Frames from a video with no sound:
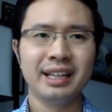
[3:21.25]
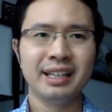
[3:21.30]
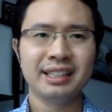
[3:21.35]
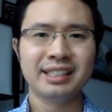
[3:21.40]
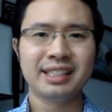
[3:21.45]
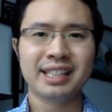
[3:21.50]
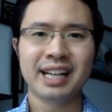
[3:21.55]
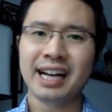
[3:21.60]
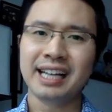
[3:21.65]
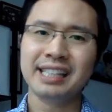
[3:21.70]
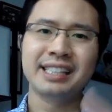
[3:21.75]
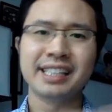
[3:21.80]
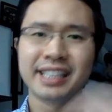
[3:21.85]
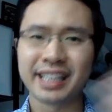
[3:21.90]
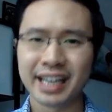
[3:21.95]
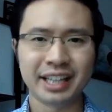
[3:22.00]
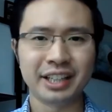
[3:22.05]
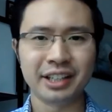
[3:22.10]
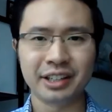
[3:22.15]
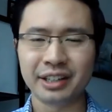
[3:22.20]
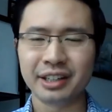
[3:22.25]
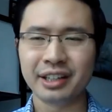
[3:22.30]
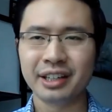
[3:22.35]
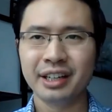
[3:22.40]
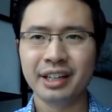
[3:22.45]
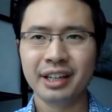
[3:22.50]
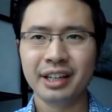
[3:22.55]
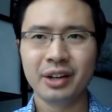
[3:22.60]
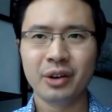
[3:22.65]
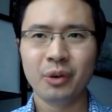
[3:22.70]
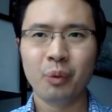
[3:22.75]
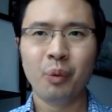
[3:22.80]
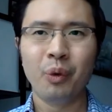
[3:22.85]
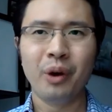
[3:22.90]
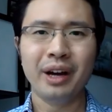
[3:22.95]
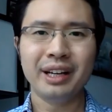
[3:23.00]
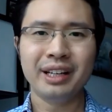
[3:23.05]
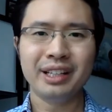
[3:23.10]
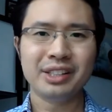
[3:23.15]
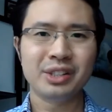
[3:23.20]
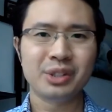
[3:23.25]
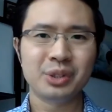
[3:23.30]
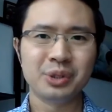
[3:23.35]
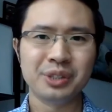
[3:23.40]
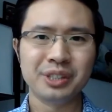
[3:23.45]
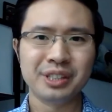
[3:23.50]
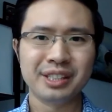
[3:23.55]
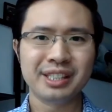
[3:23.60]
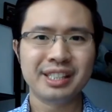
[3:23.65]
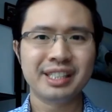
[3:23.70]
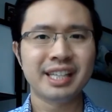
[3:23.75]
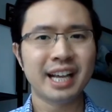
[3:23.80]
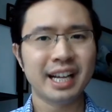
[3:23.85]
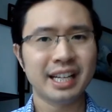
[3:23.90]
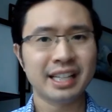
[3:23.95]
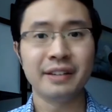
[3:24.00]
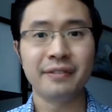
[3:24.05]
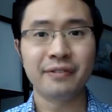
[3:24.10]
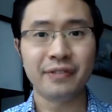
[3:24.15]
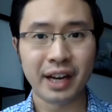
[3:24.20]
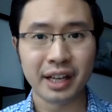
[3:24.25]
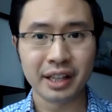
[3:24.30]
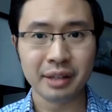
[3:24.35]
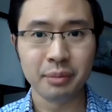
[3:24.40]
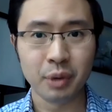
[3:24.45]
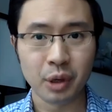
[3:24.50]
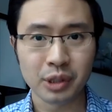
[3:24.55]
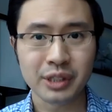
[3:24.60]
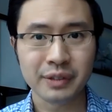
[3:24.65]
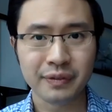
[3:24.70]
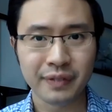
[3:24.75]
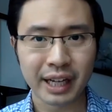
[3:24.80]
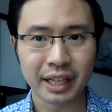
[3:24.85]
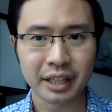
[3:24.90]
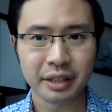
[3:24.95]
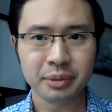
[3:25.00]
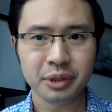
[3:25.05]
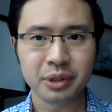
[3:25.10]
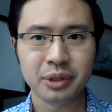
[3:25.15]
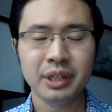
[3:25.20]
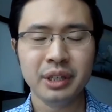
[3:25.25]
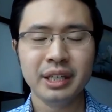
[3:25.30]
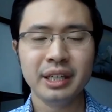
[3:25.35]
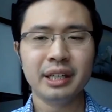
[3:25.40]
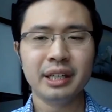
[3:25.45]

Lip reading: ties together what students tend to find the most valuable,